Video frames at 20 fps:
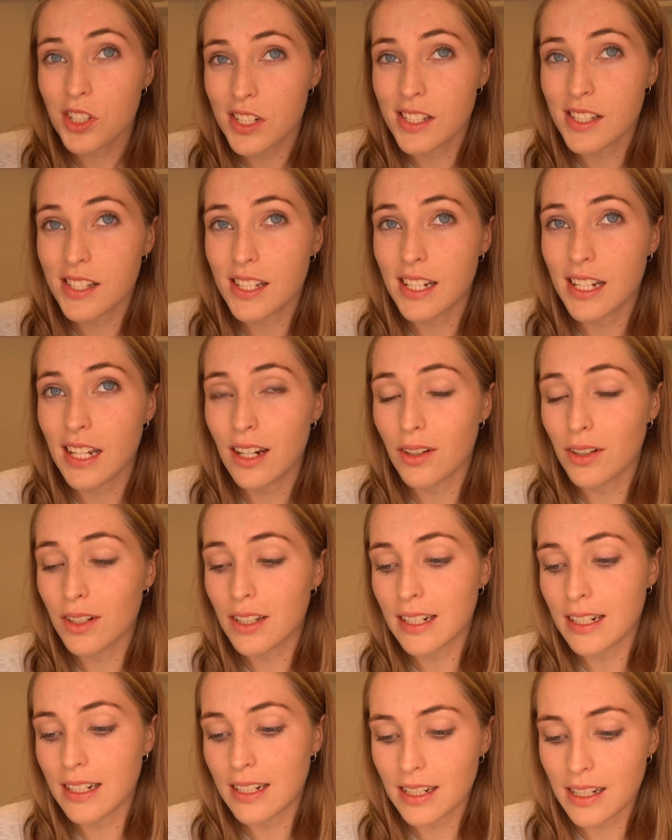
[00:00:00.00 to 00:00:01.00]
and see how
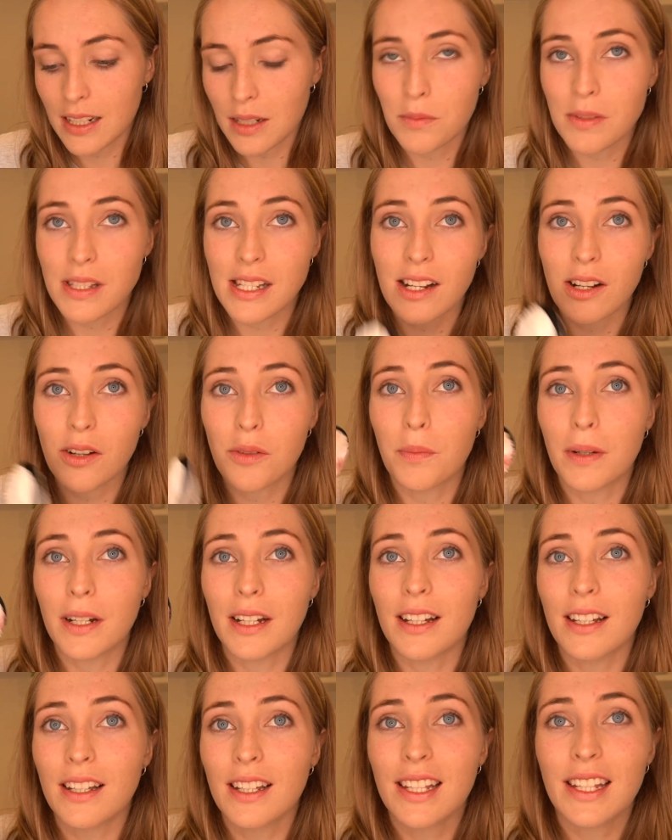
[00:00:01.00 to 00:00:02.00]
clean it comes out.
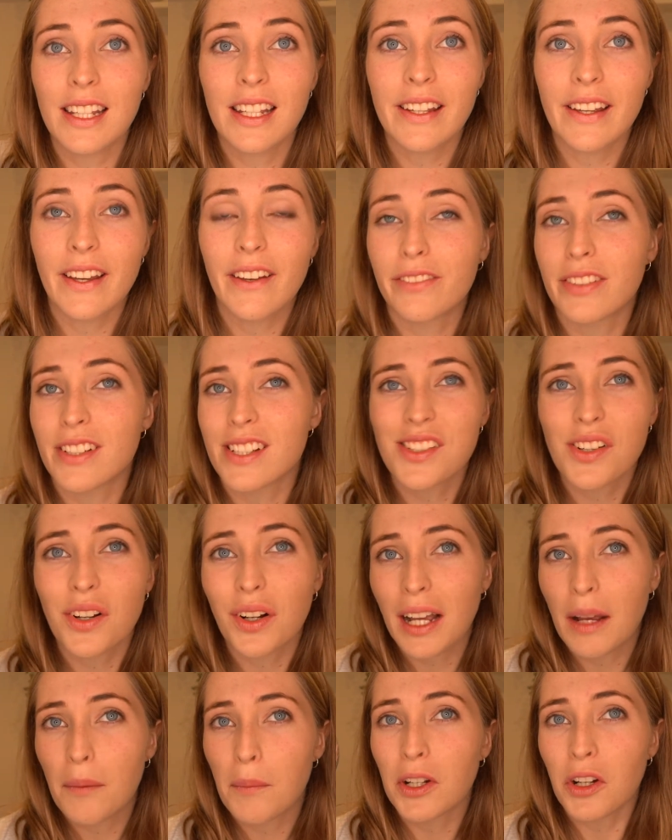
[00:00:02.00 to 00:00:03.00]
But if it's not
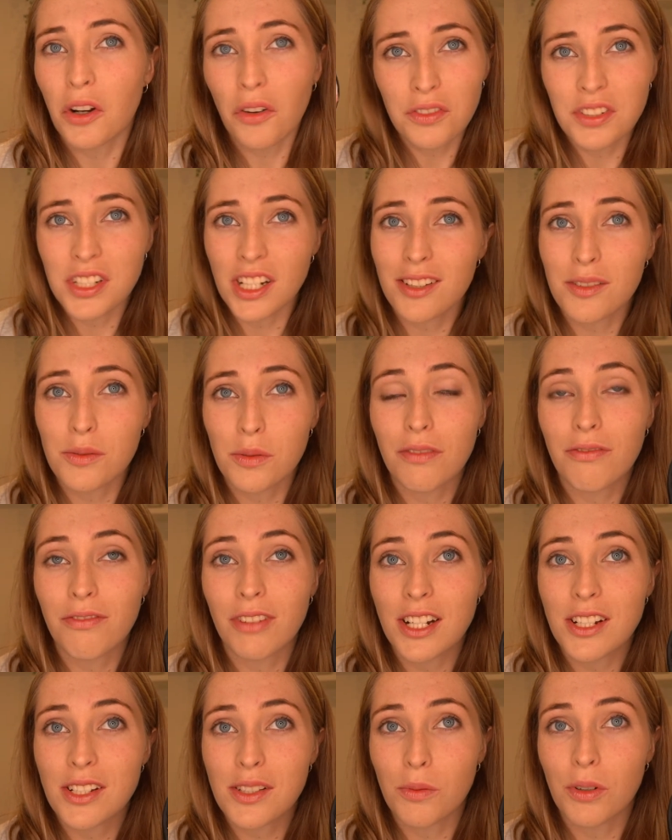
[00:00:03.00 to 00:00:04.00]
coming off just with
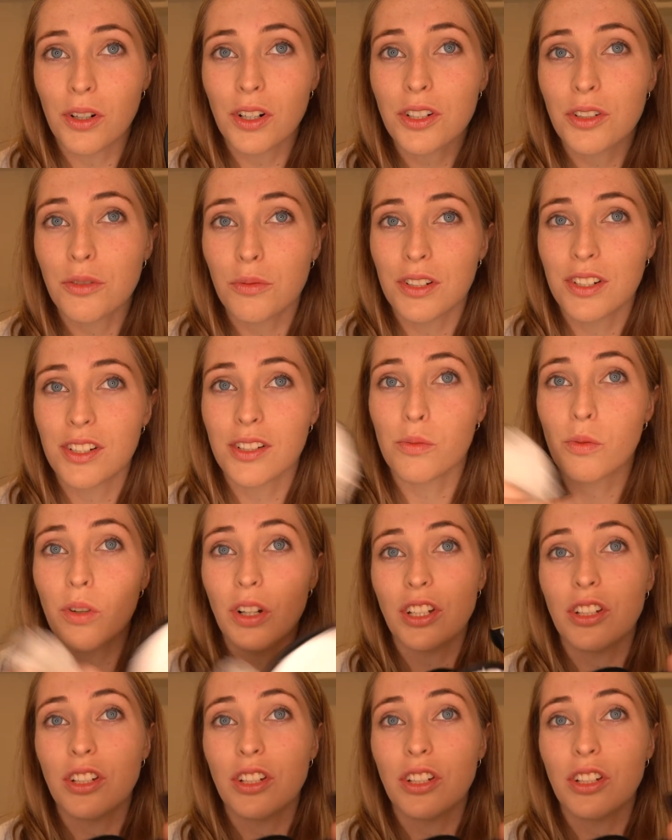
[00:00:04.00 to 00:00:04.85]
face wash, which is what you